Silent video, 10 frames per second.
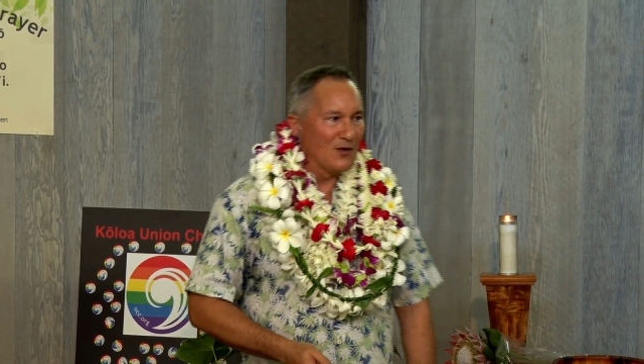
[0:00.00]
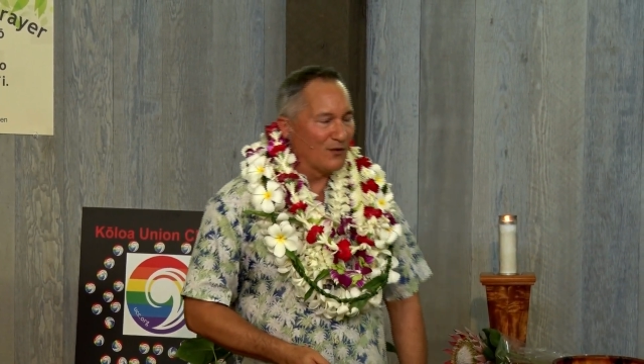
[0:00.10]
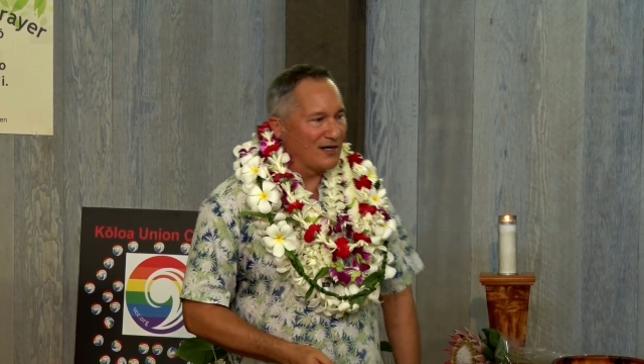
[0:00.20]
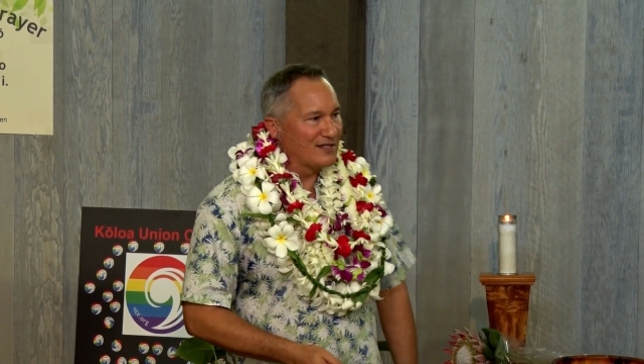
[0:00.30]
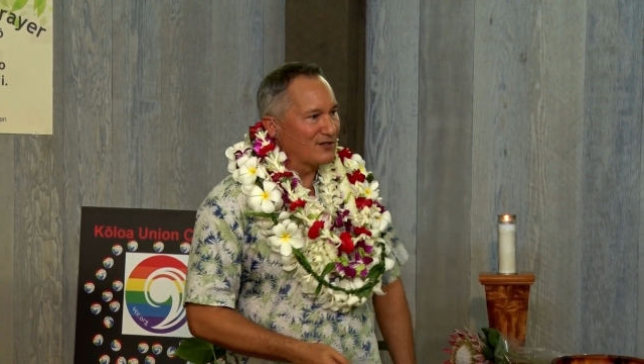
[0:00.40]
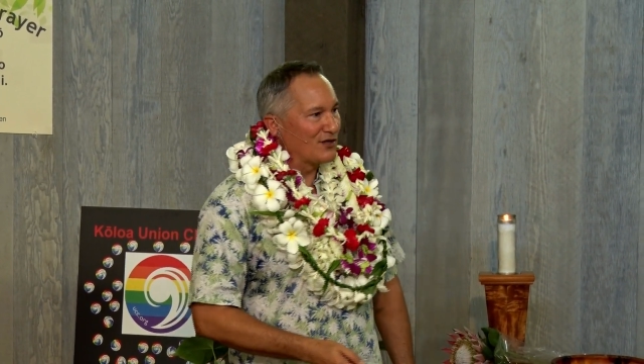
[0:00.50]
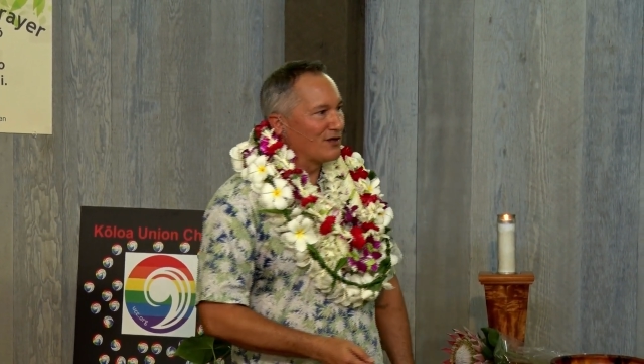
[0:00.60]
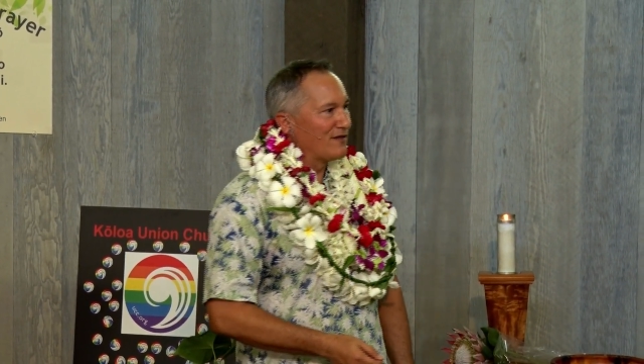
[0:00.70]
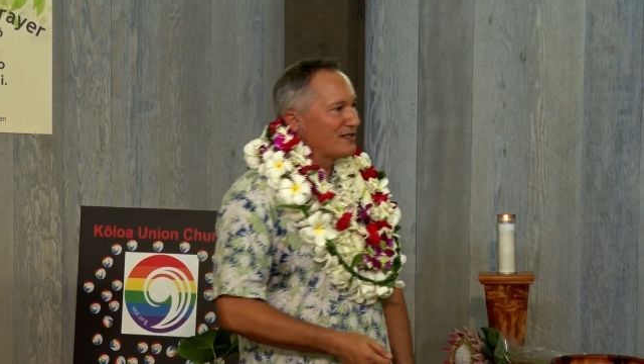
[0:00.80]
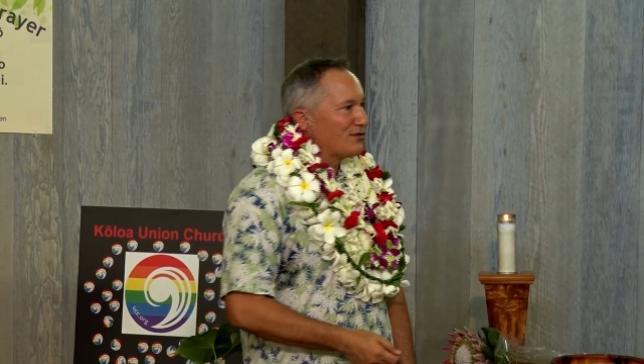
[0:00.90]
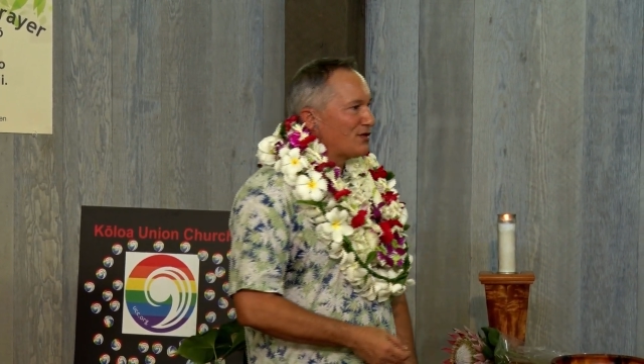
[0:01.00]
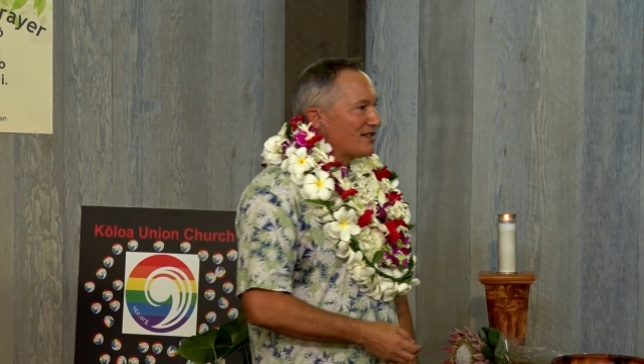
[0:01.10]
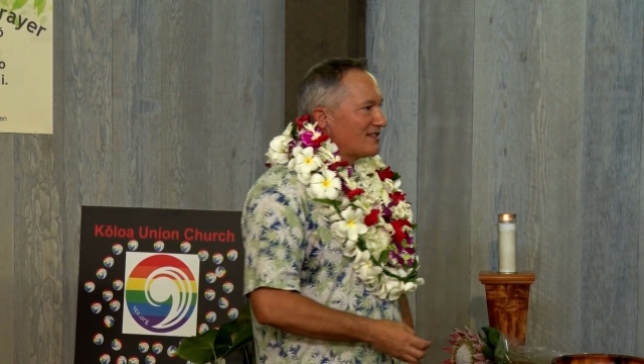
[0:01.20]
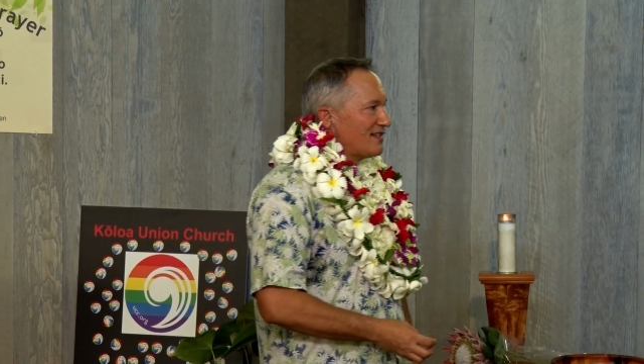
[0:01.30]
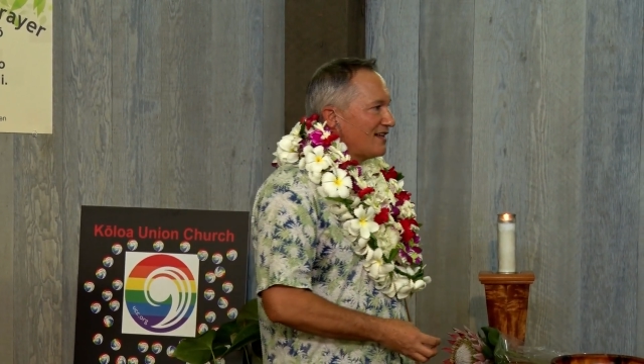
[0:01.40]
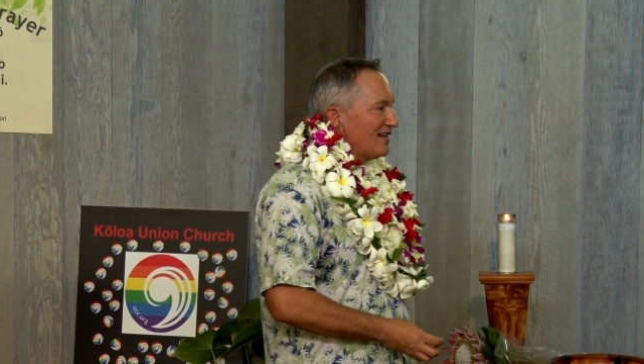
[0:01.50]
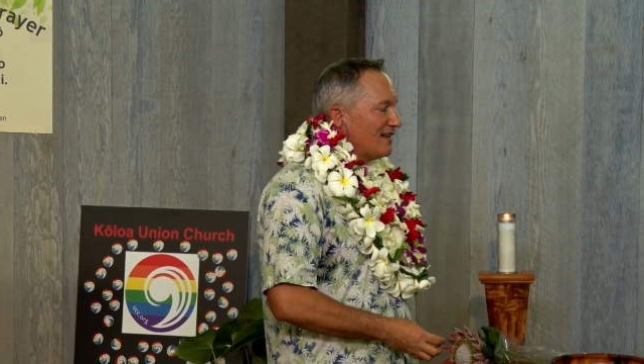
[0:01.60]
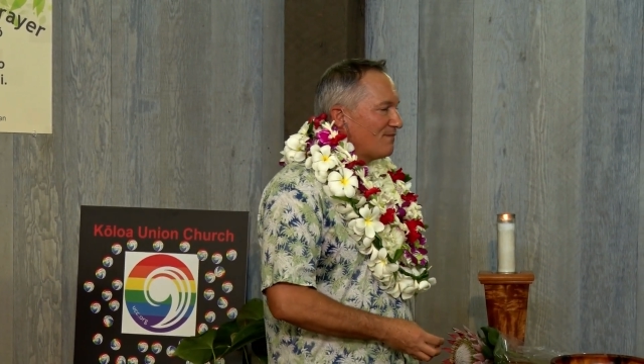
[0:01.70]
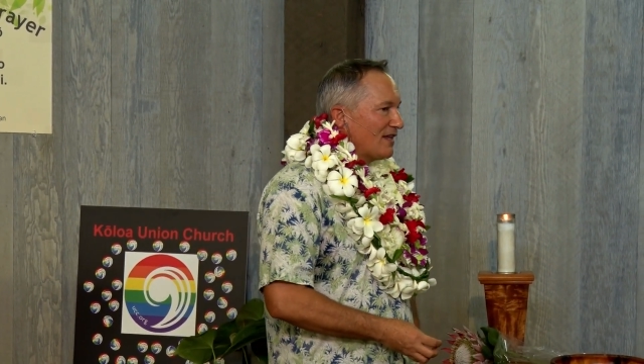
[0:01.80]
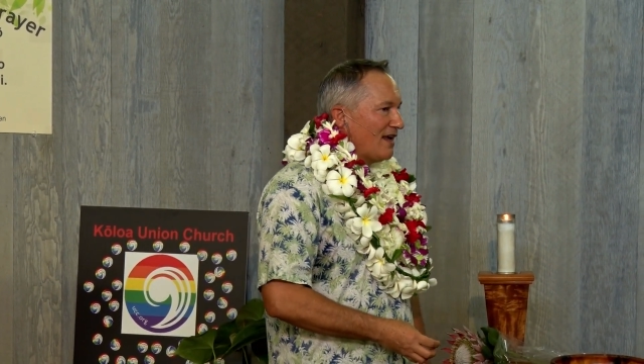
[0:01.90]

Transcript: where I serve as a trustee.